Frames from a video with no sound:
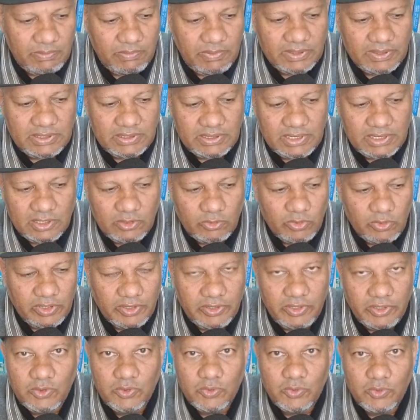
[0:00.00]
but
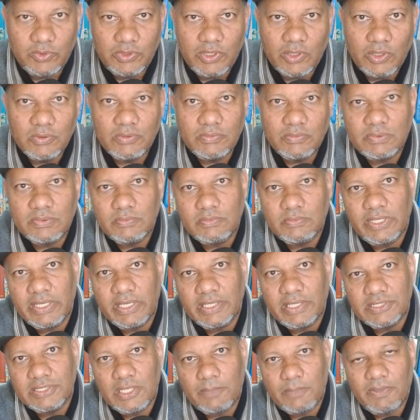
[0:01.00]
Anwar, you don't
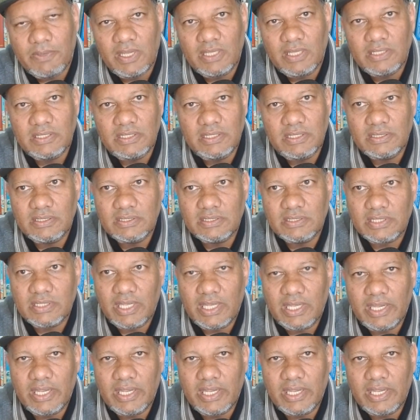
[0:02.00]
accept hadiths.